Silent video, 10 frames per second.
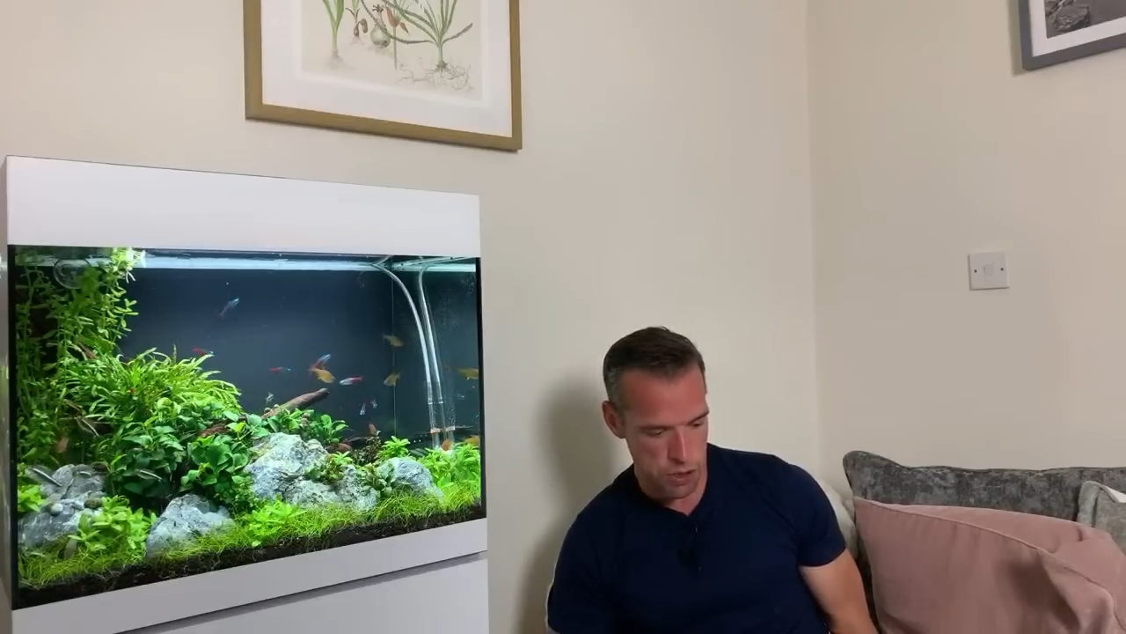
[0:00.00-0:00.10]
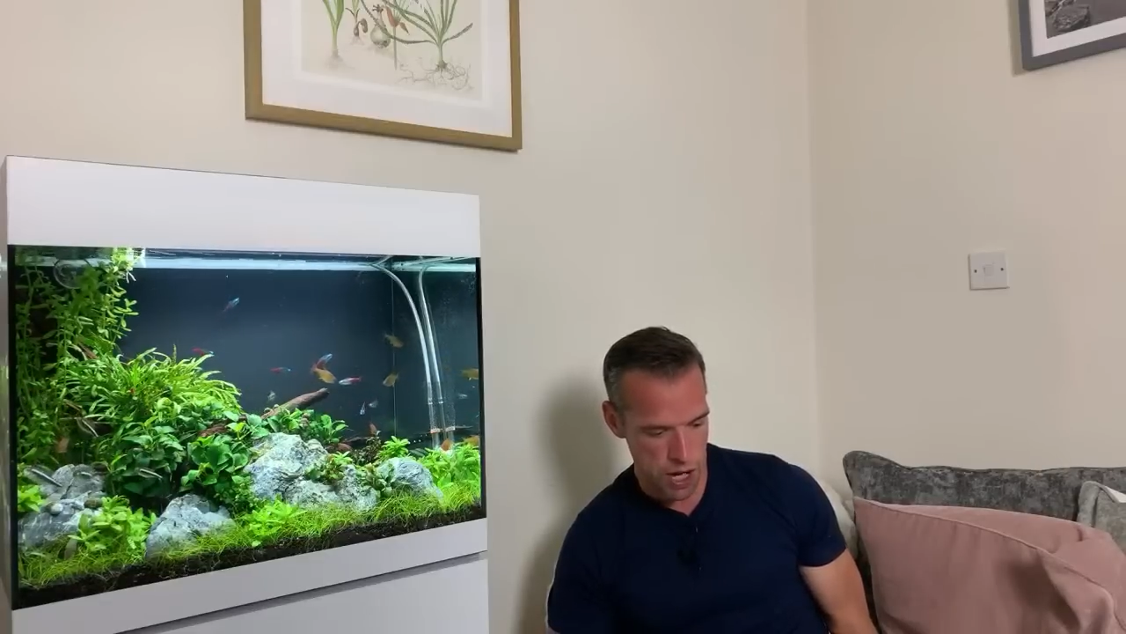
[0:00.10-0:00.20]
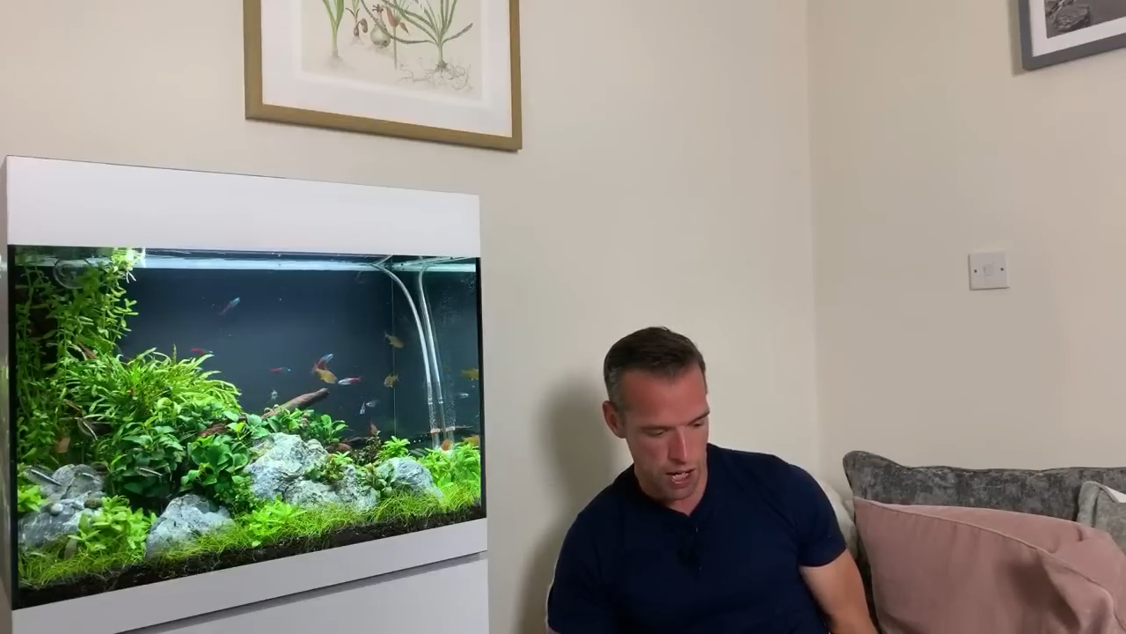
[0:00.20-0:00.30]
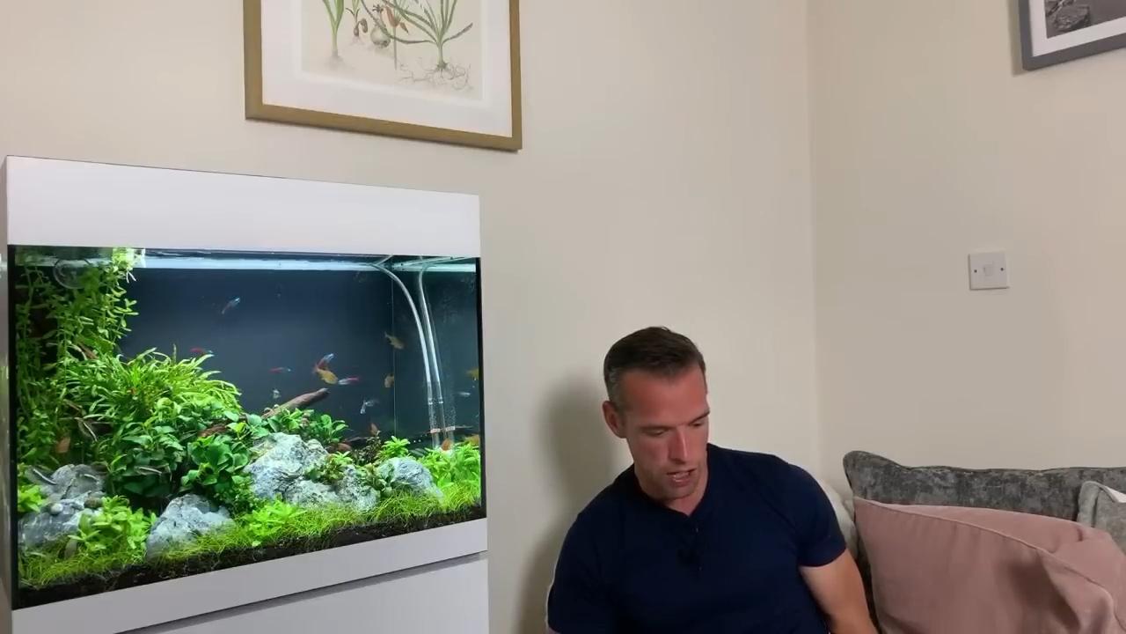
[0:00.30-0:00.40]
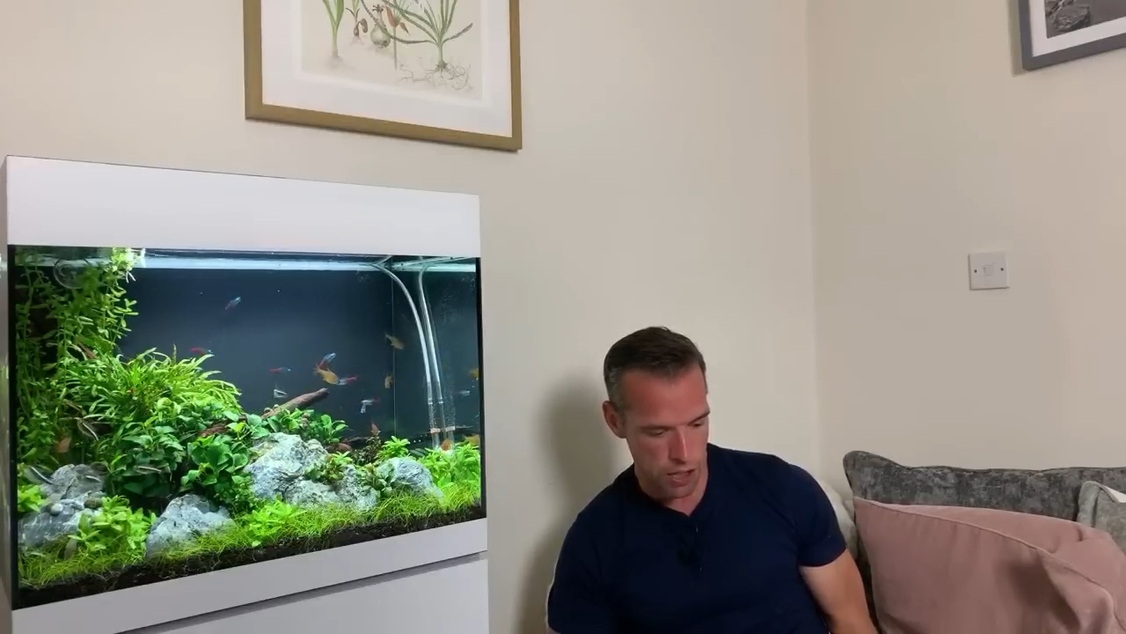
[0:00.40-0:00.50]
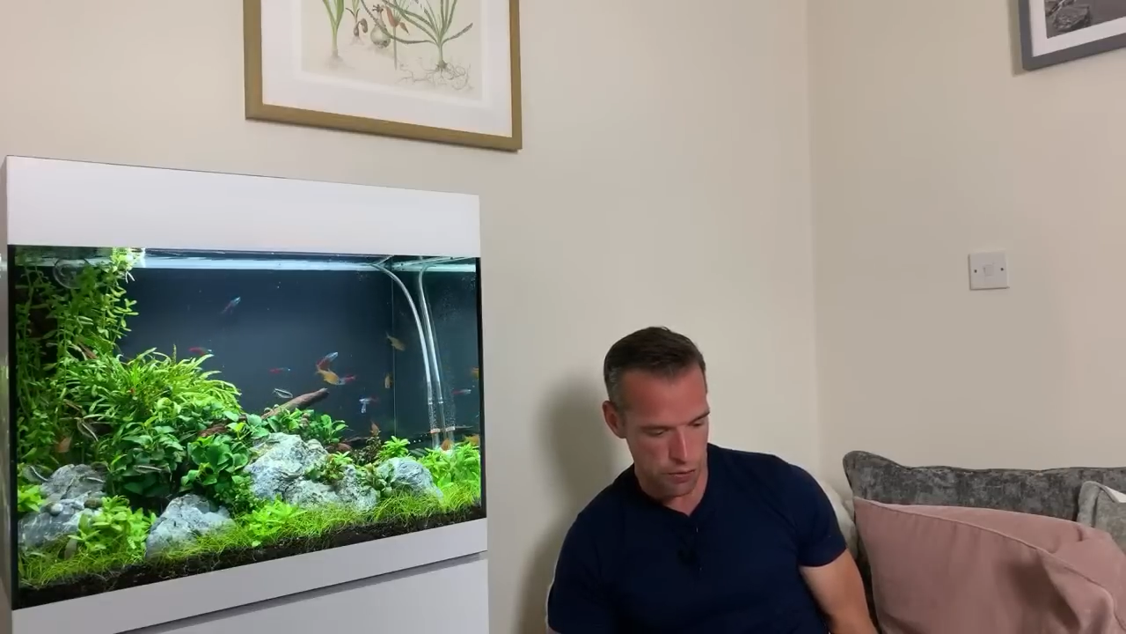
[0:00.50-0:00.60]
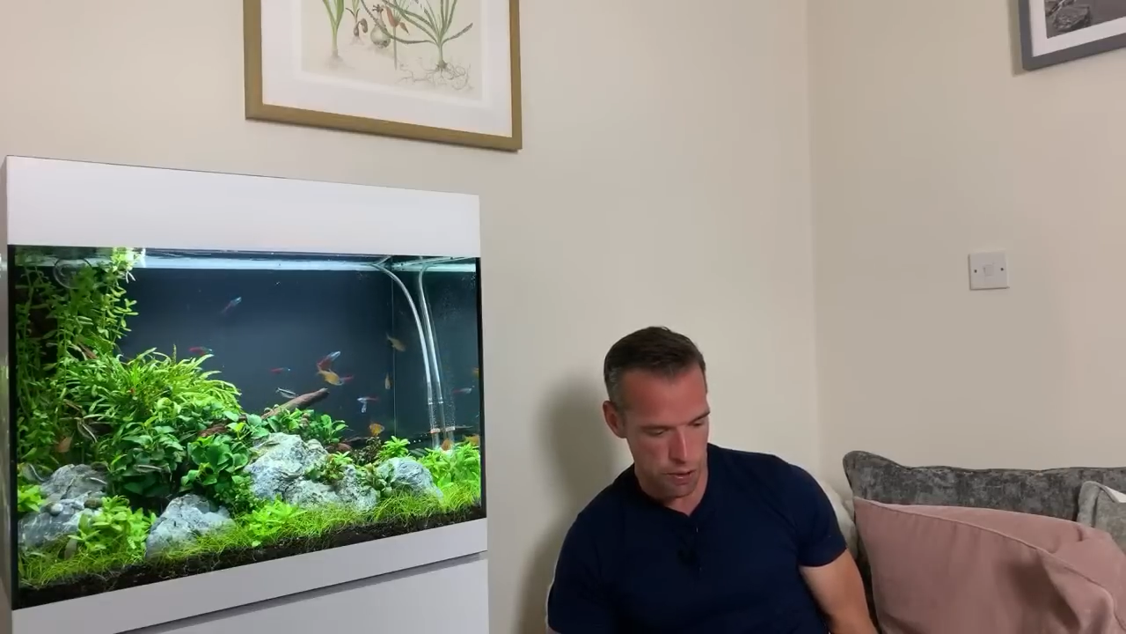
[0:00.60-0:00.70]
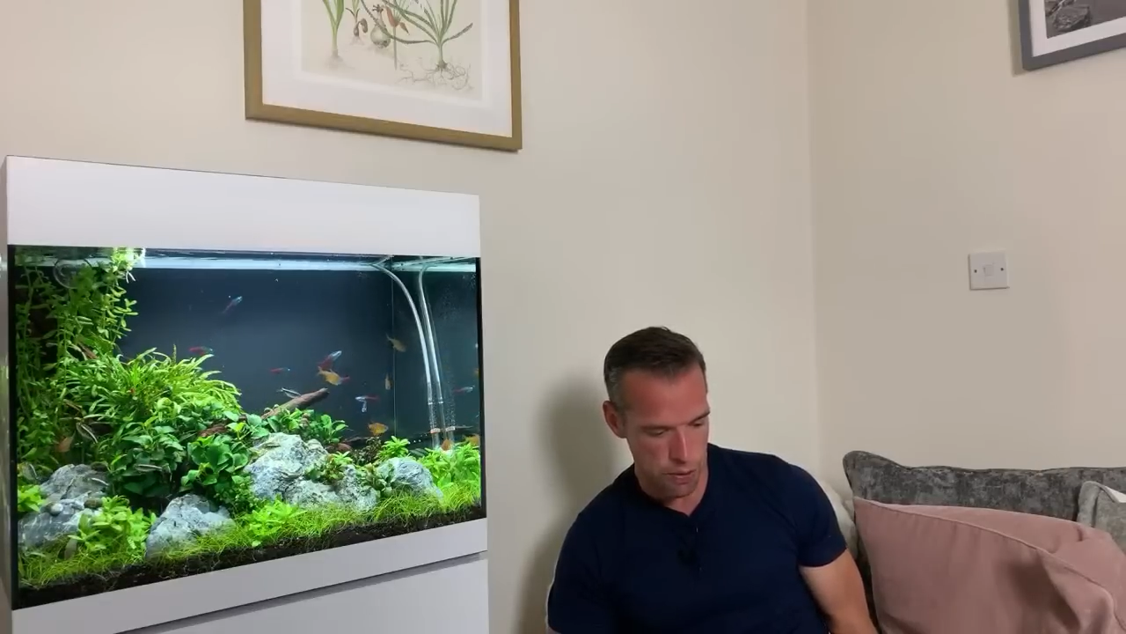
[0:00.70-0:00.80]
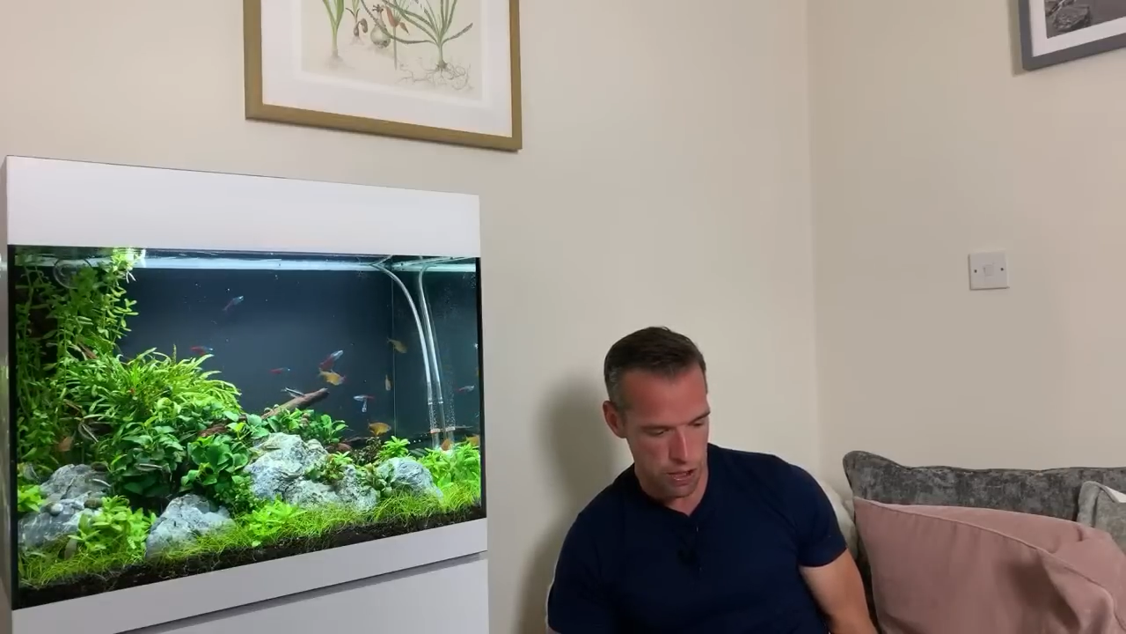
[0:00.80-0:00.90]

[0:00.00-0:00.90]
chat go through?